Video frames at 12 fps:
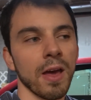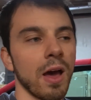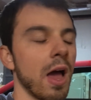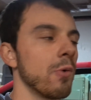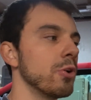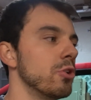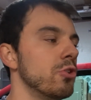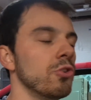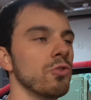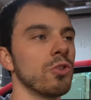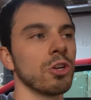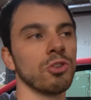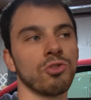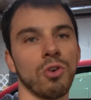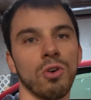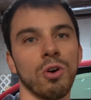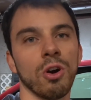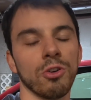I would do the
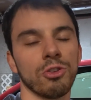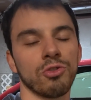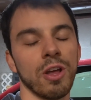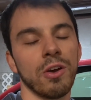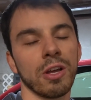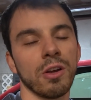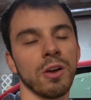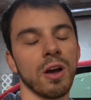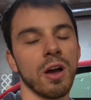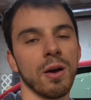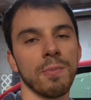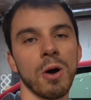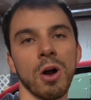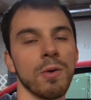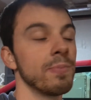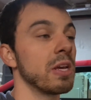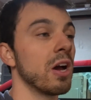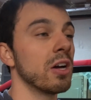control or the trailing arm
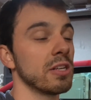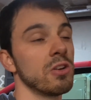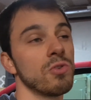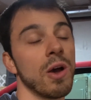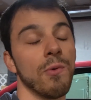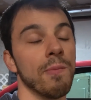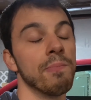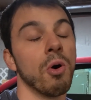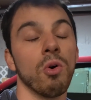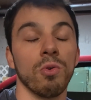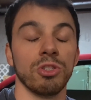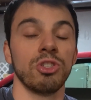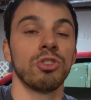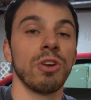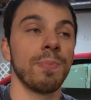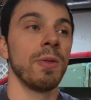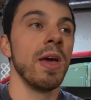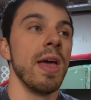because I knew that one bolt was
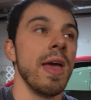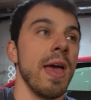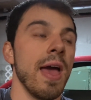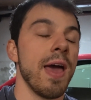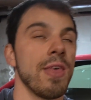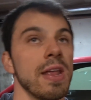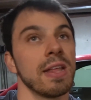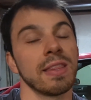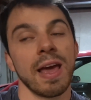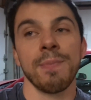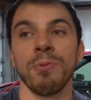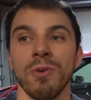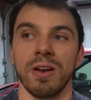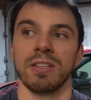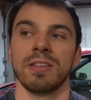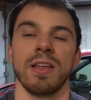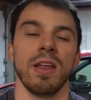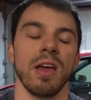stripped. And then at that point I
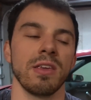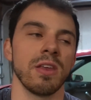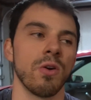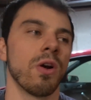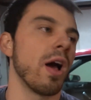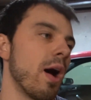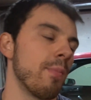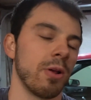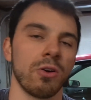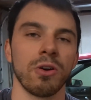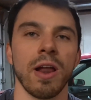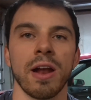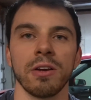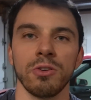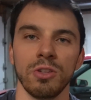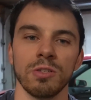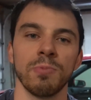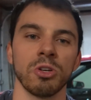said, you know what, I'm gonna learn how to do
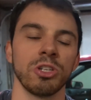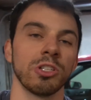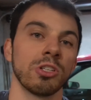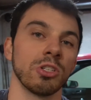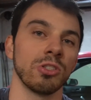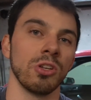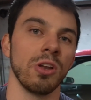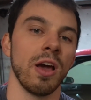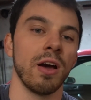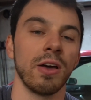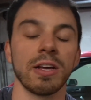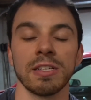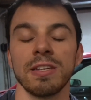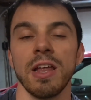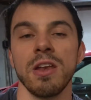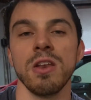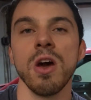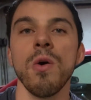these bushings because like I
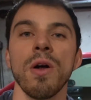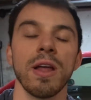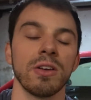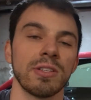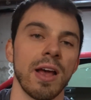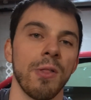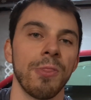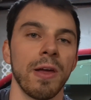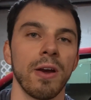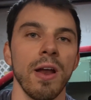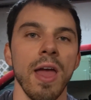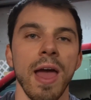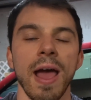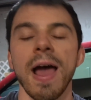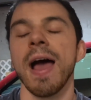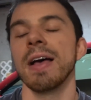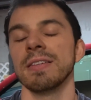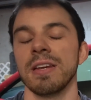said, no one else out there
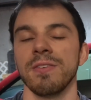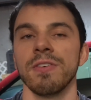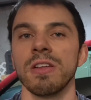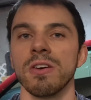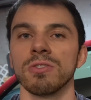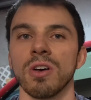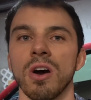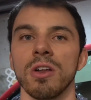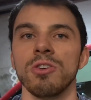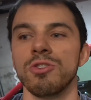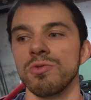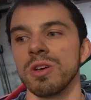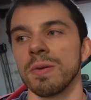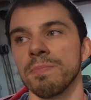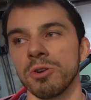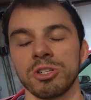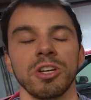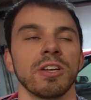has any videos on doing
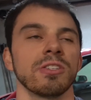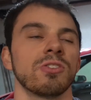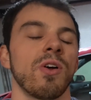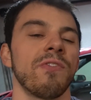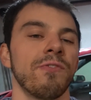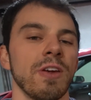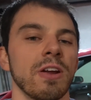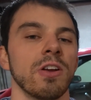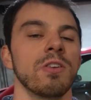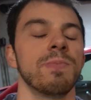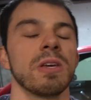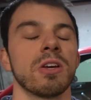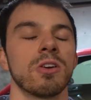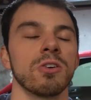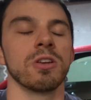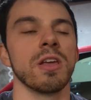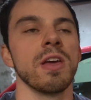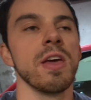bushings. So I figured it'd be a
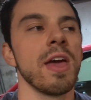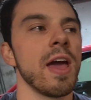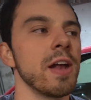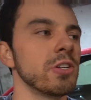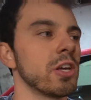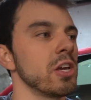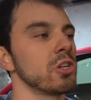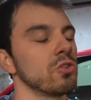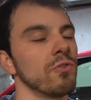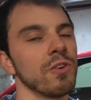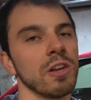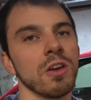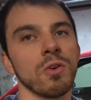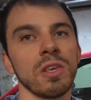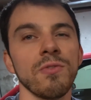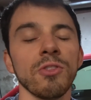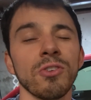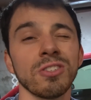good educational video.
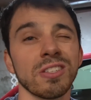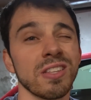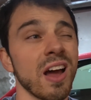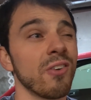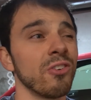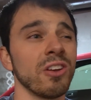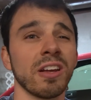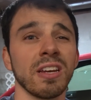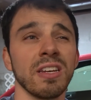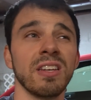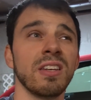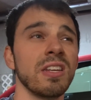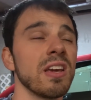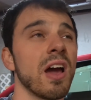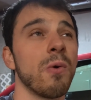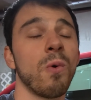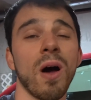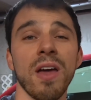Even though this is not really like a
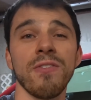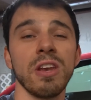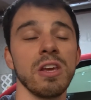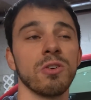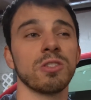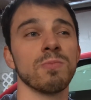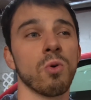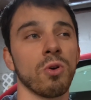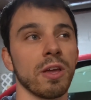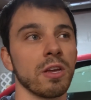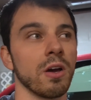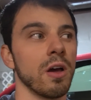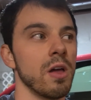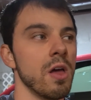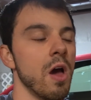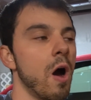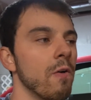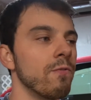DIY video, it's more like a
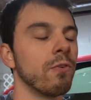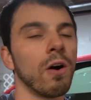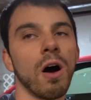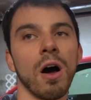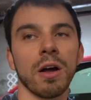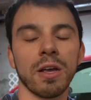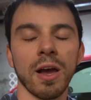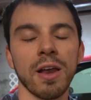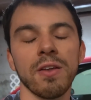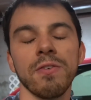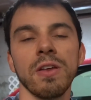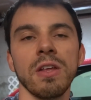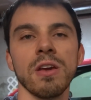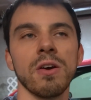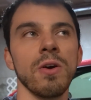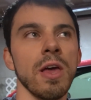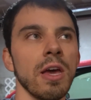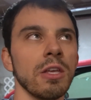vlog kind of
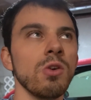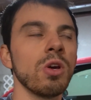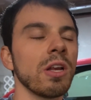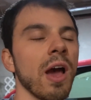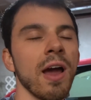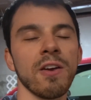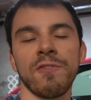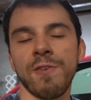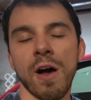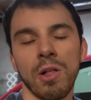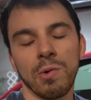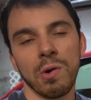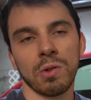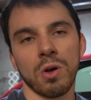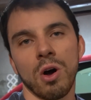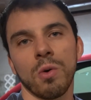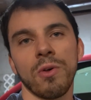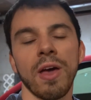video. You could kind of follow
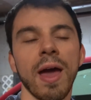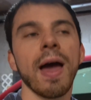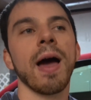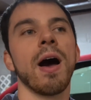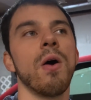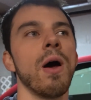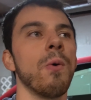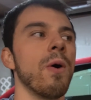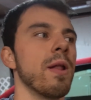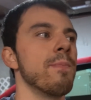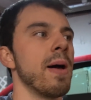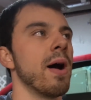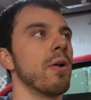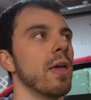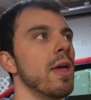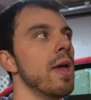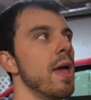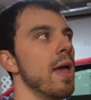along with how I went about
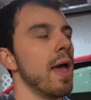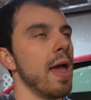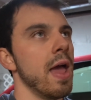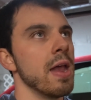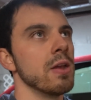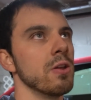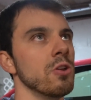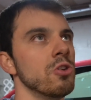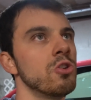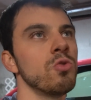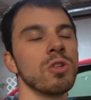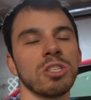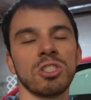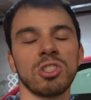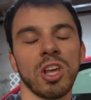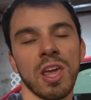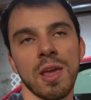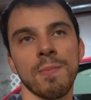it and do the
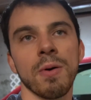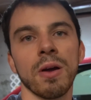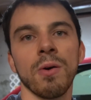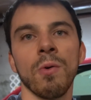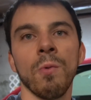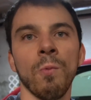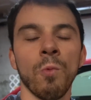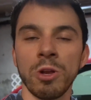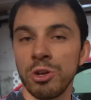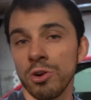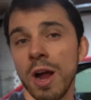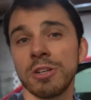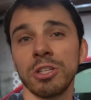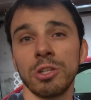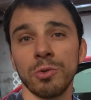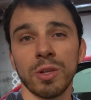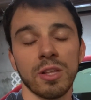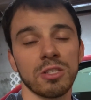same when you're actually
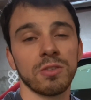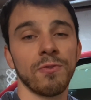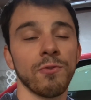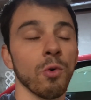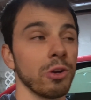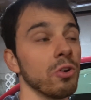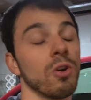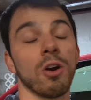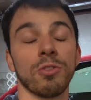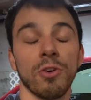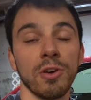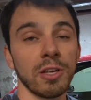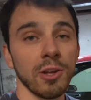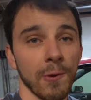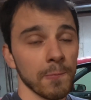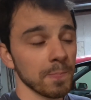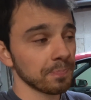doing this for your R32.